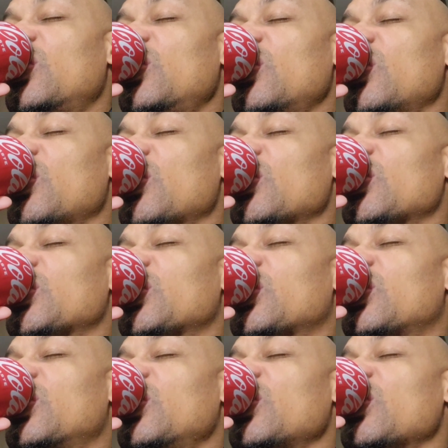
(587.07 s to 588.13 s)

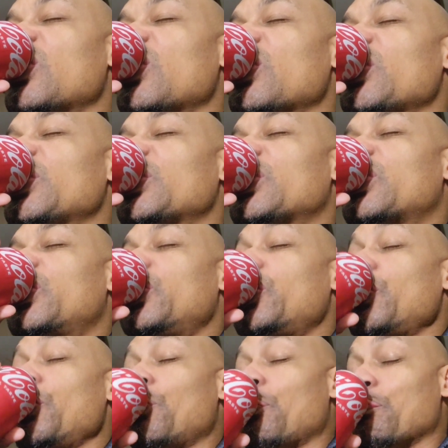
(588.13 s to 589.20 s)

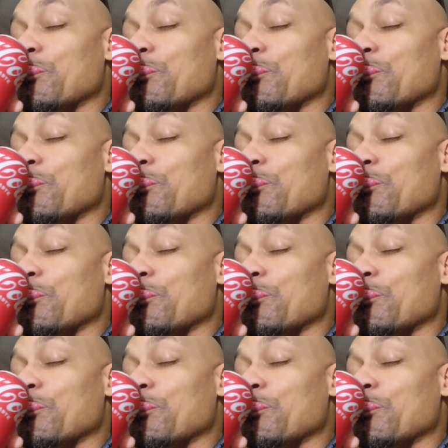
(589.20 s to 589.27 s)
Nothing is said.